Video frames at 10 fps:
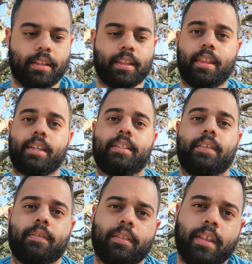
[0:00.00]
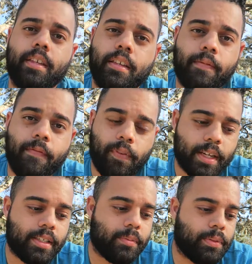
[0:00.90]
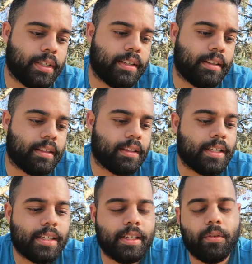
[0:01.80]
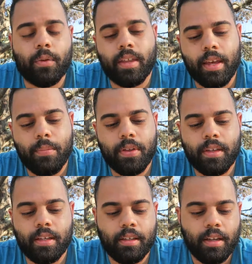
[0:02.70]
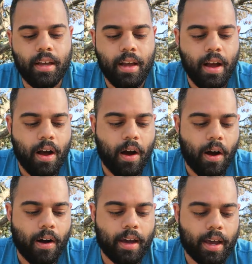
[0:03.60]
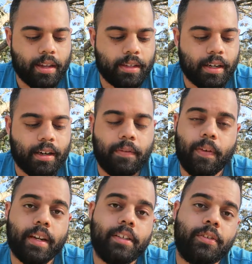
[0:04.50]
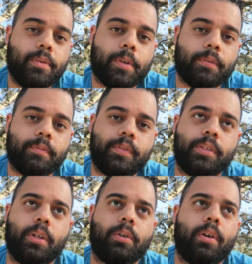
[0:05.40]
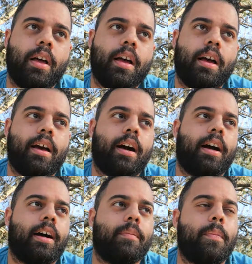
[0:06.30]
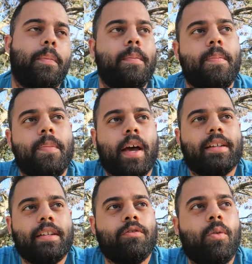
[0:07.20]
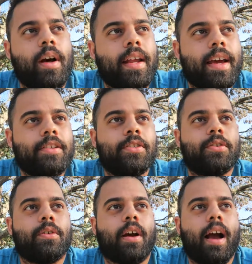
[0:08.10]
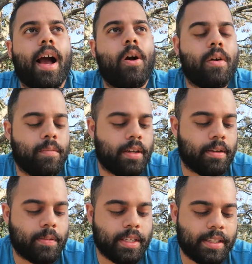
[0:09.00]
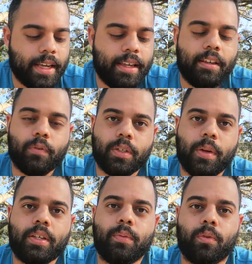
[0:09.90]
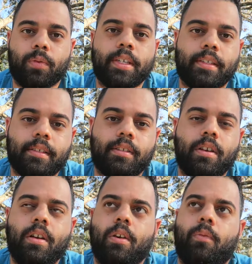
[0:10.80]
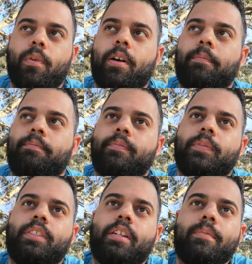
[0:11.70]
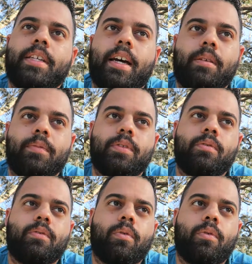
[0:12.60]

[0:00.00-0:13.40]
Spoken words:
the thinking flexibly, the listening with empathy, and finding humor. So I didn't quite answer how I'm gonna be taking responsible risks. Well, sometimes